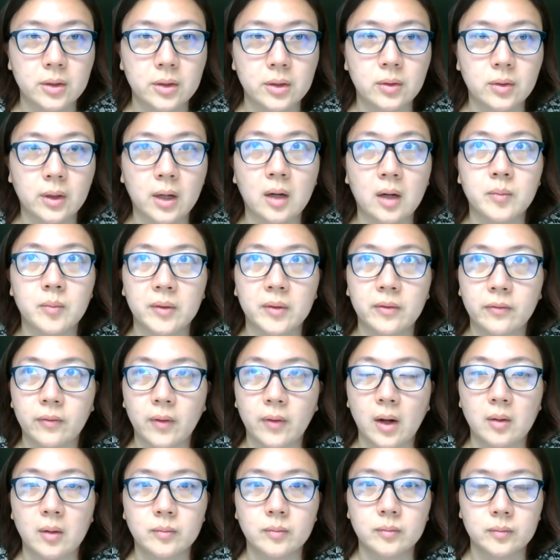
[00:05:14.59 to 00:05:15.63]
You're coming
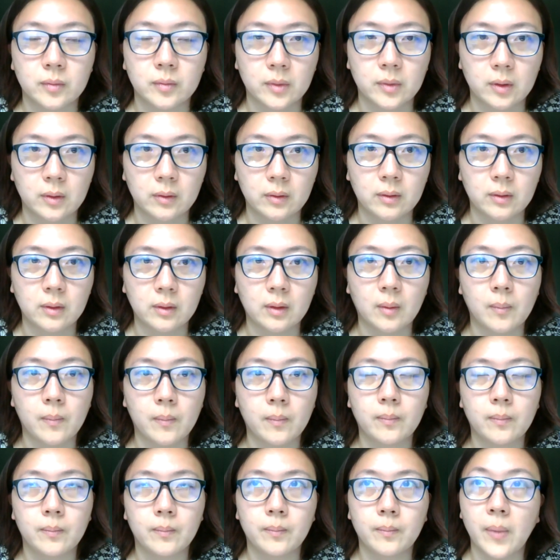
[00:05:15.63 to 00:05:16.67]
from the
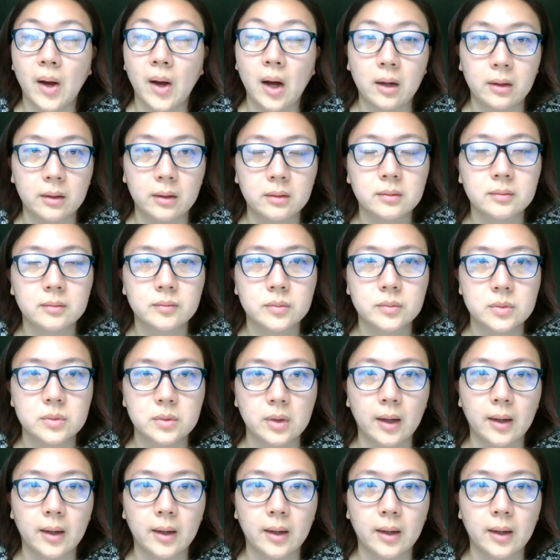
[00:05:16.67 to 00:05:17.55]
bottom